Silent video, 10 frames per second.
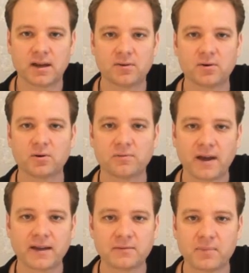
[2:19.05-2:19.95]
I don't know if
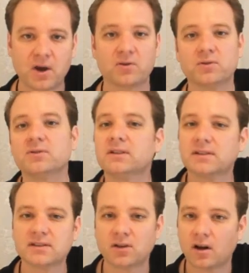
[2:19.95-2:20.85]
I can bear
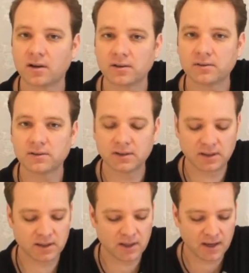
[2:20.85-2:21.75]
losing this dog.
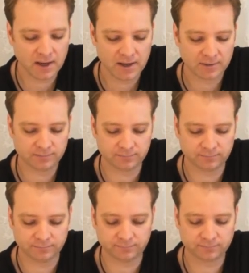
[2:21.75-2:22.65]

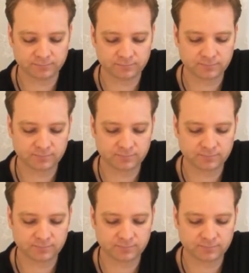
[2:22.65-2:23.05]
And